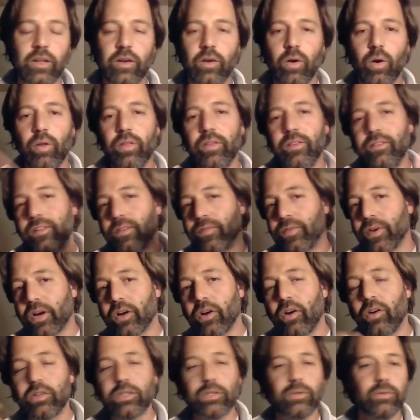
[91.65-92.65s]
all these different
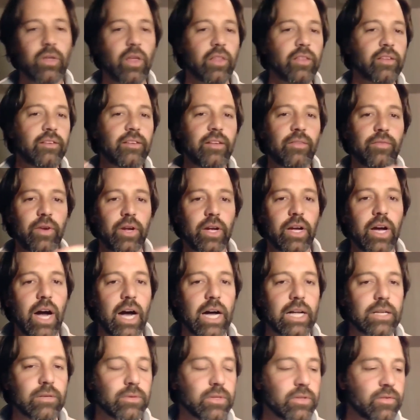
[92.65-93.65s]
cultures, all these different
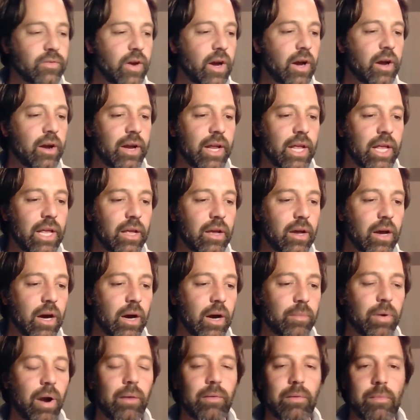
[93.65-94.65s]
gods was very
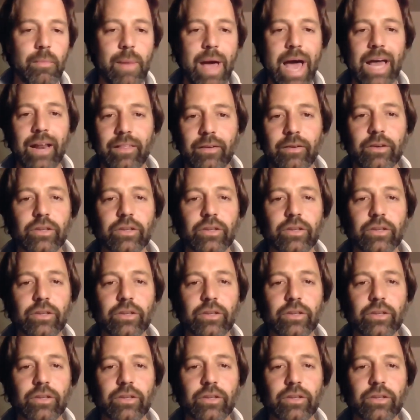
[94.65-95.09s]
problematic.